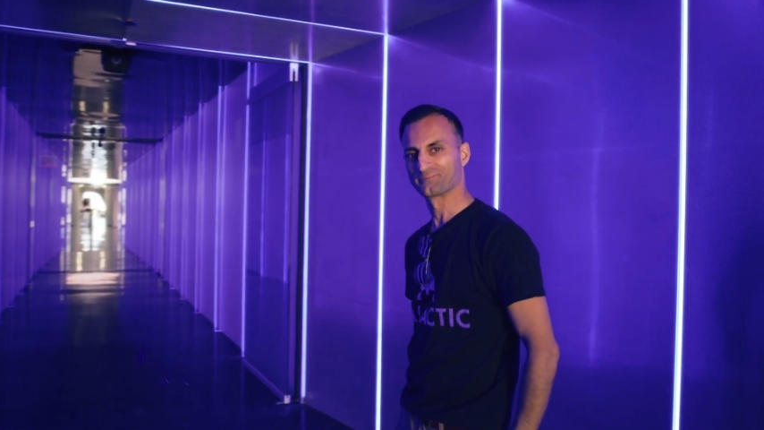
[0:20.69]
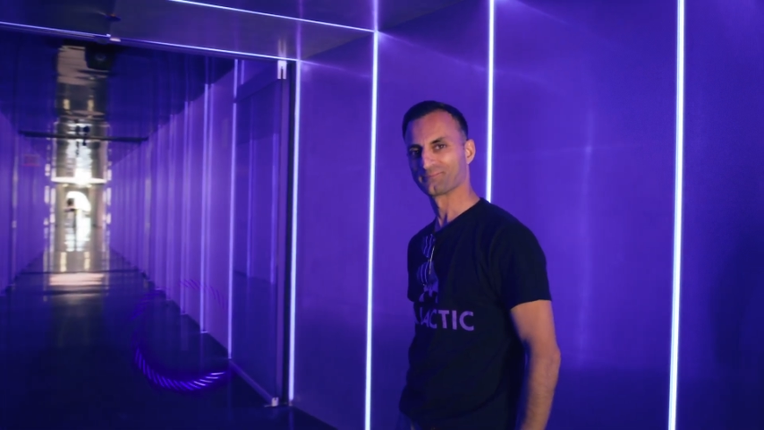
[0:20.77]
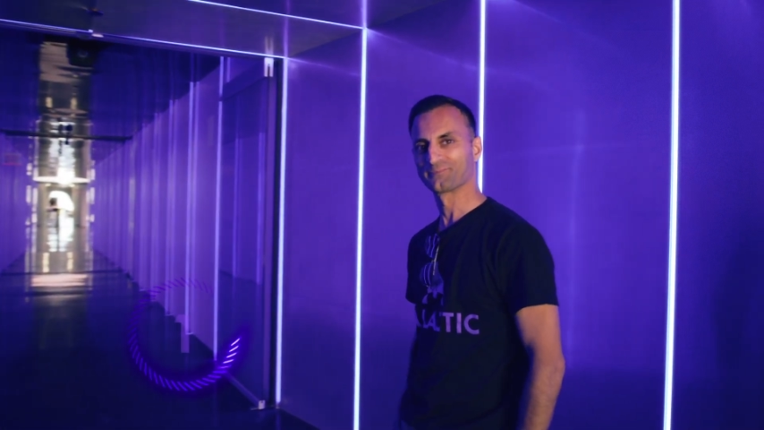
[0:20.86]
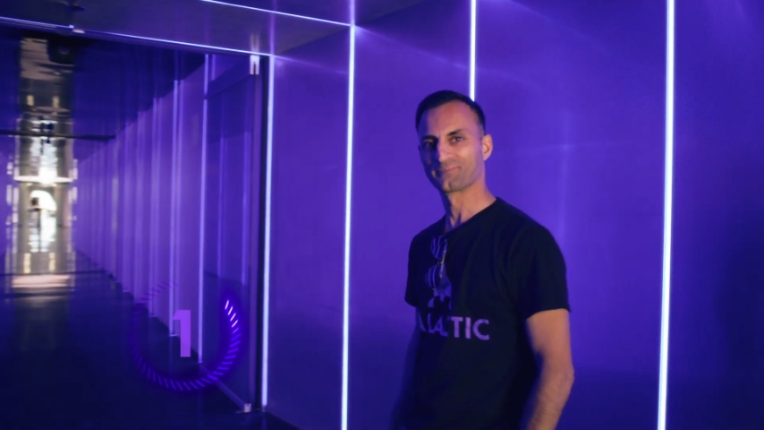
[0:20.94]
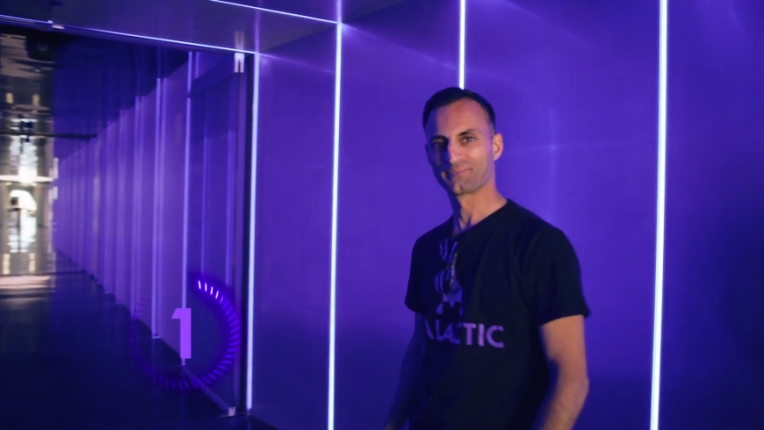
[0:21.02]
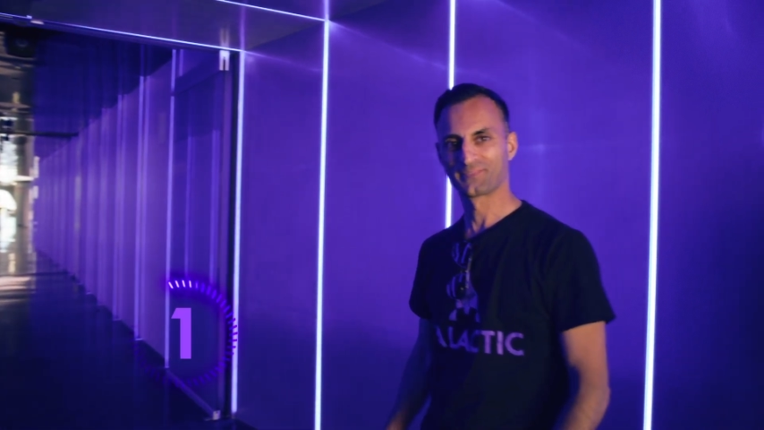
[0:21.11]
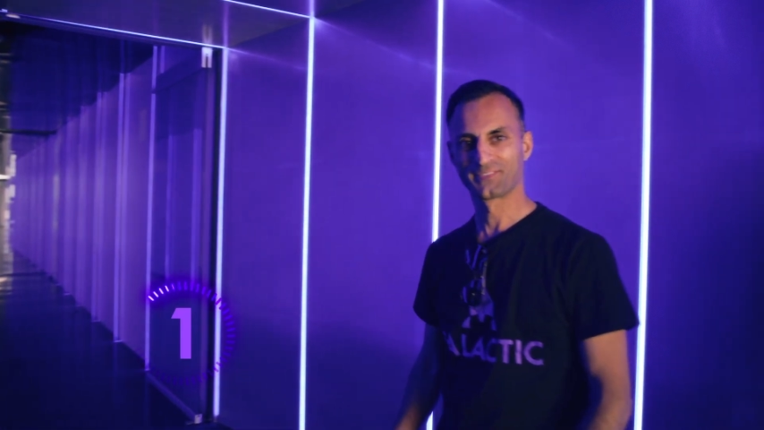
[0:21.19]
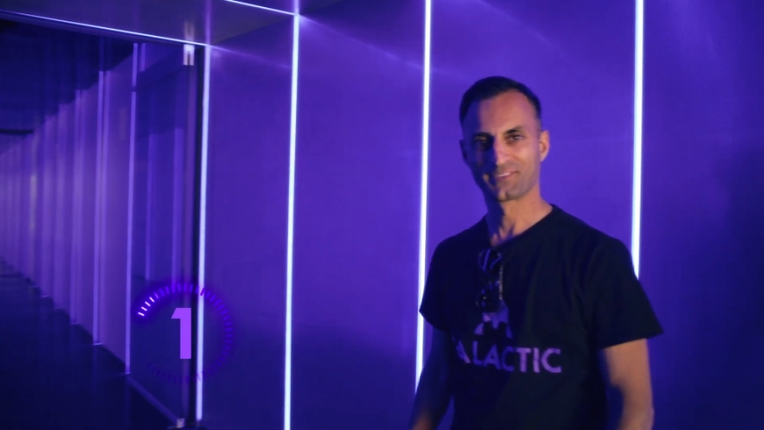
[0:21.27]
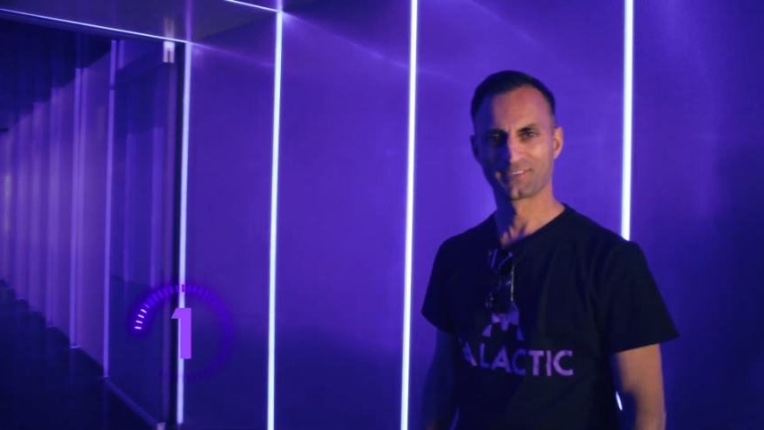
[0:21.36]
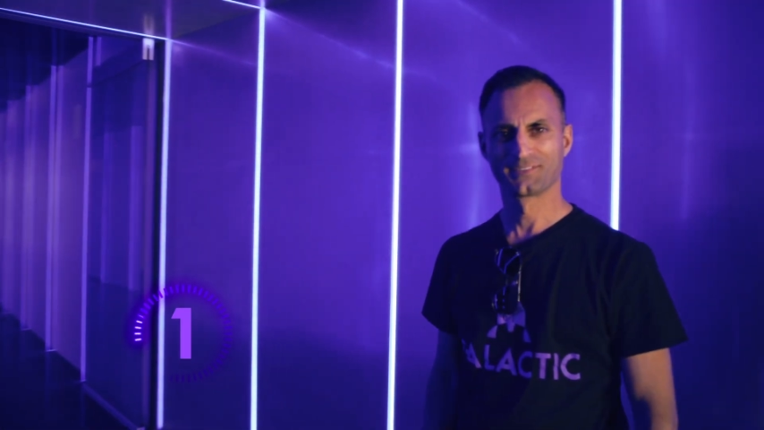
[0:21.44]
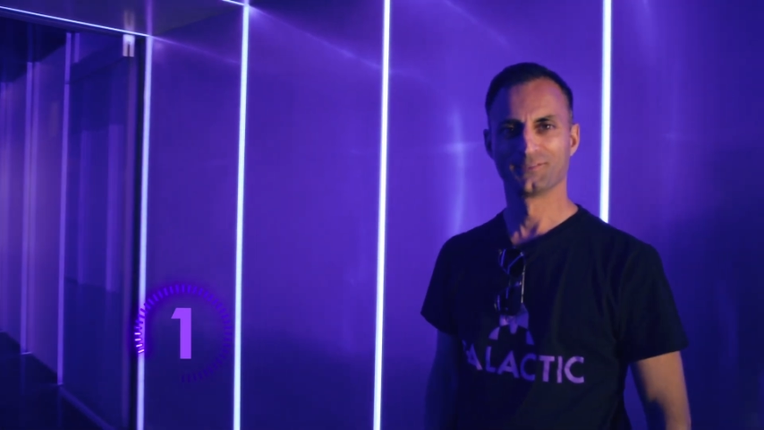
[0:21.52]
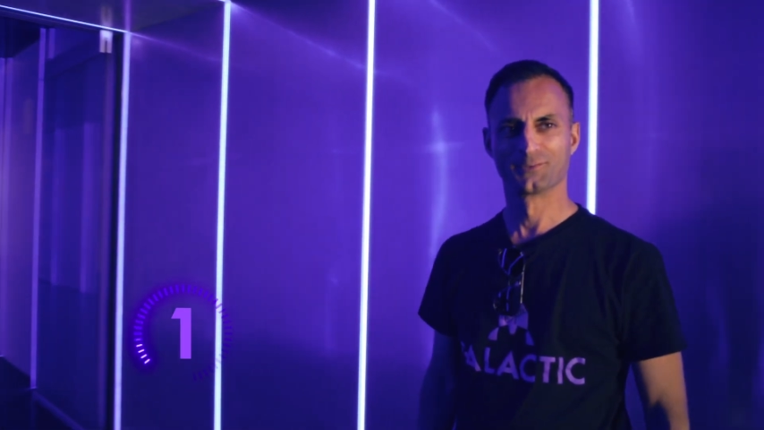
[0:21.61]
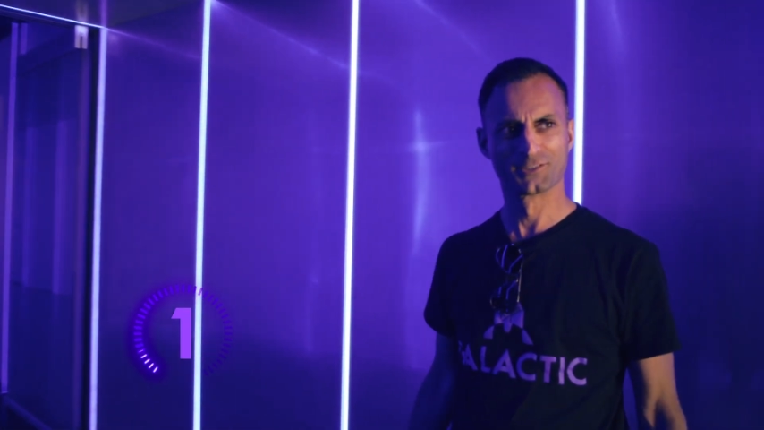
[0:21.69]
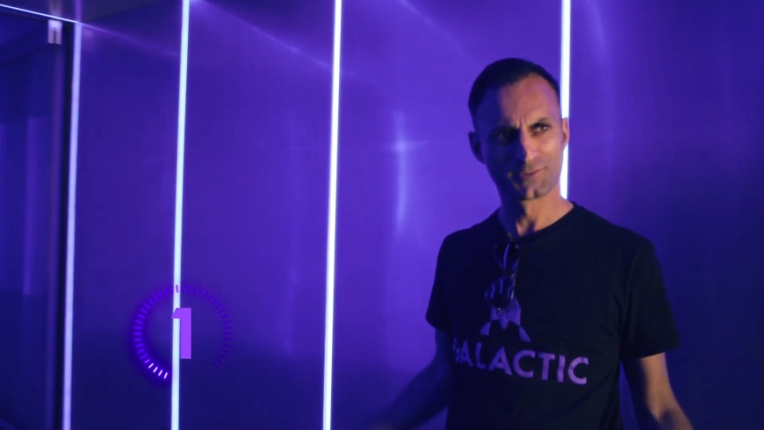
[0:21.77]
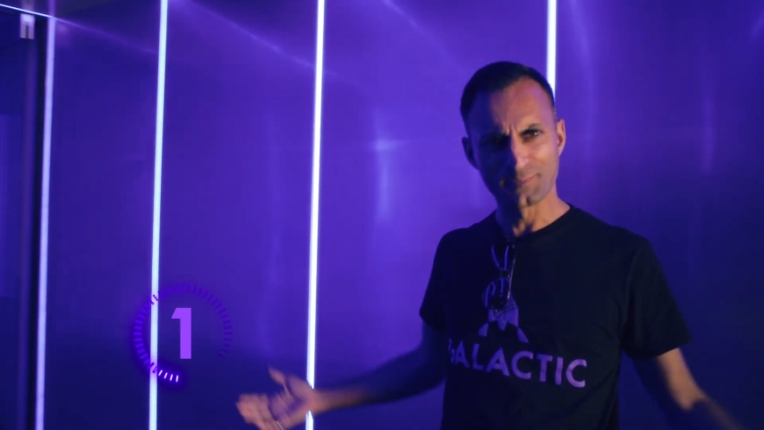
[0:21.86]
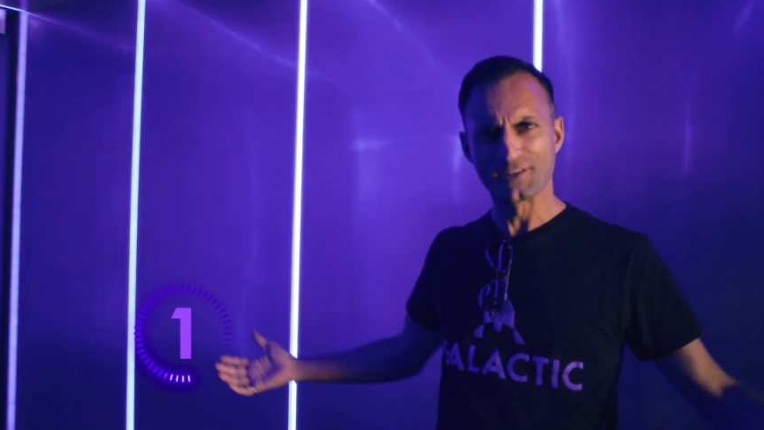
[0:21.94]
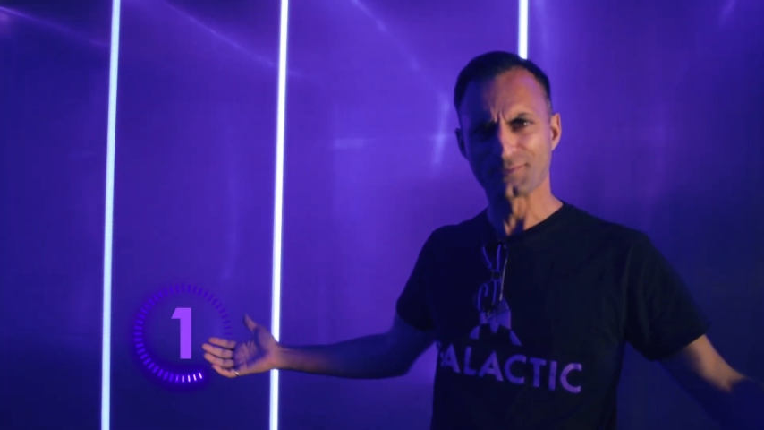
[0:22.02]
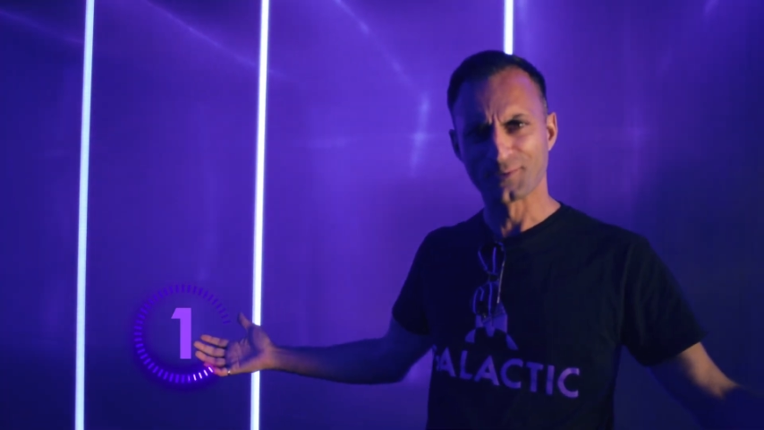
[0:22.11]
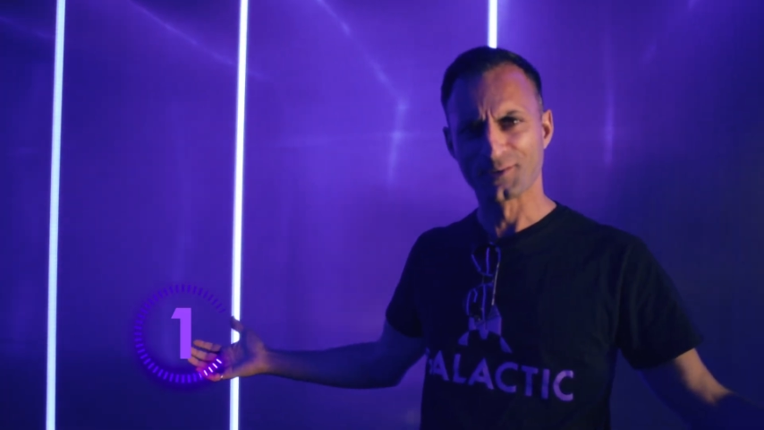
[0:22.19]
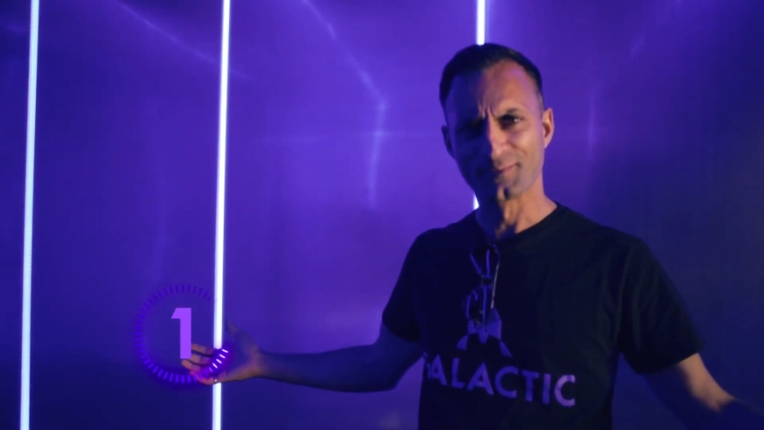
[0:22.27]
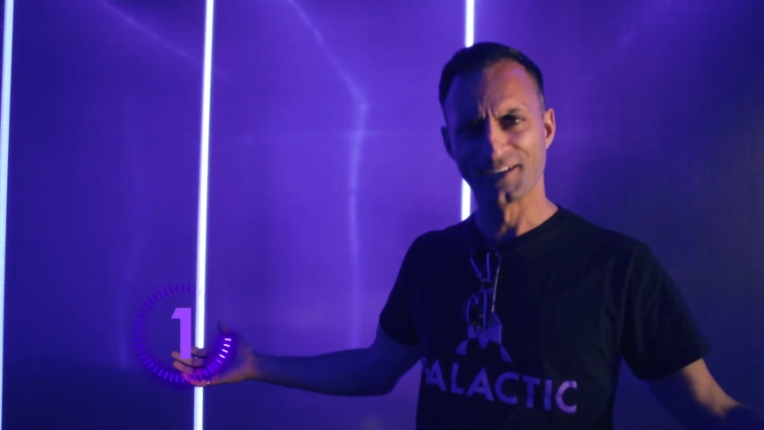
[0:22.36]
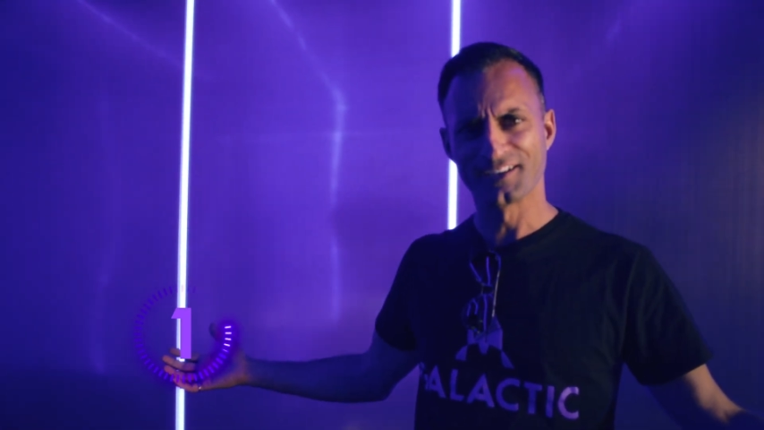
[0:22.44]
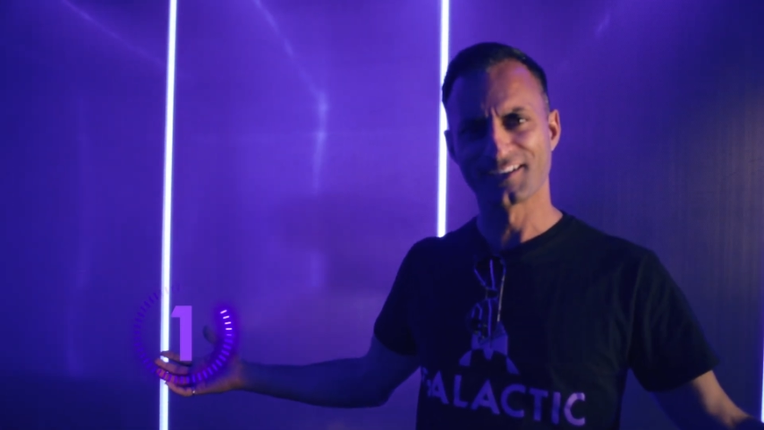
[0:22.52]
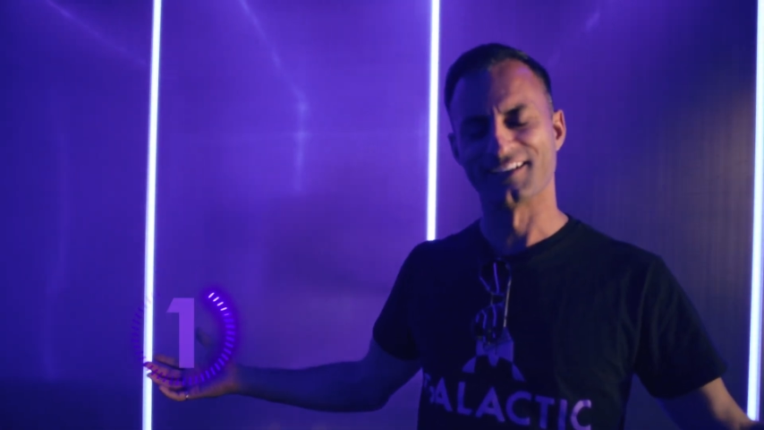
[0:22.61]
Where are we? We're at Spaceport
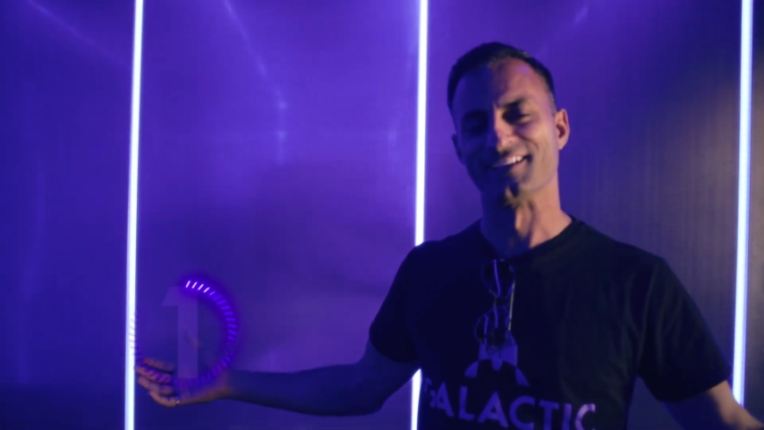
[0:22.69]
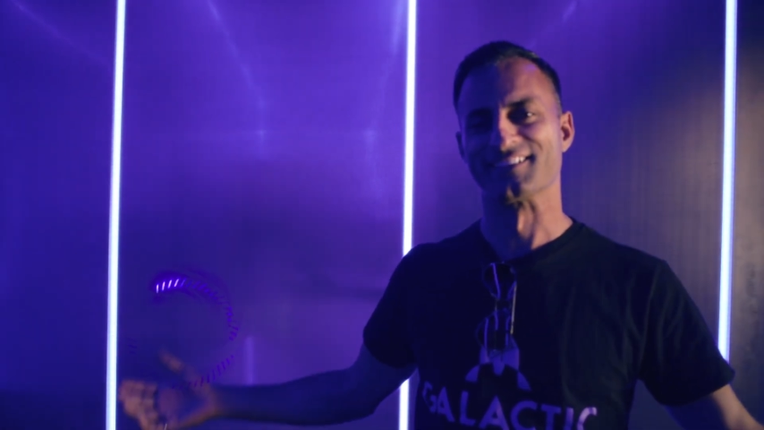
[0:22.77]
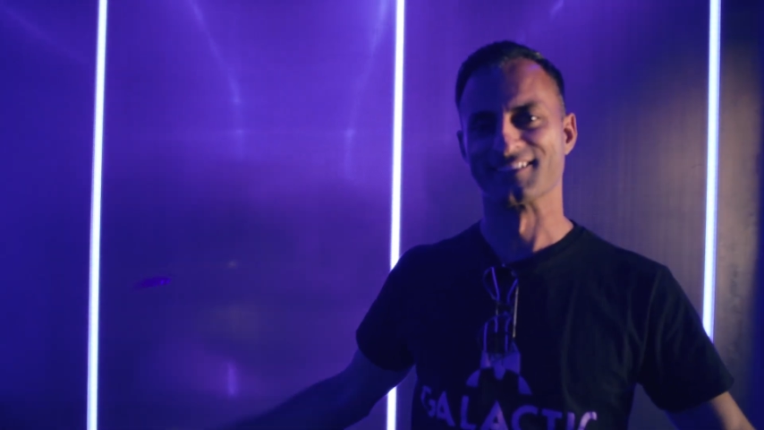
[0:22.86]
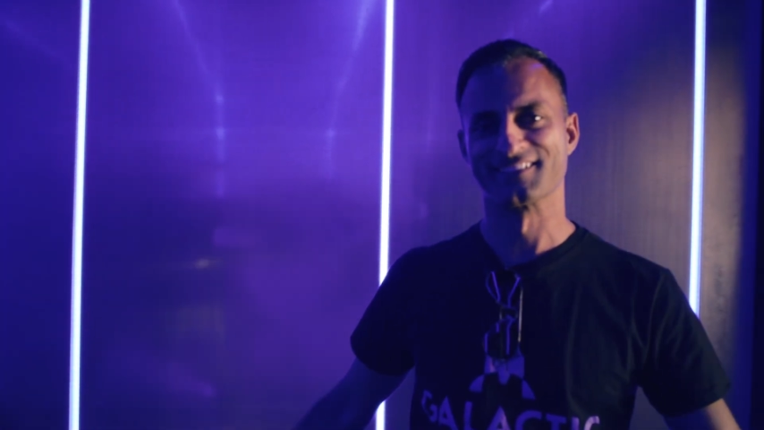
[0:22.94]
America.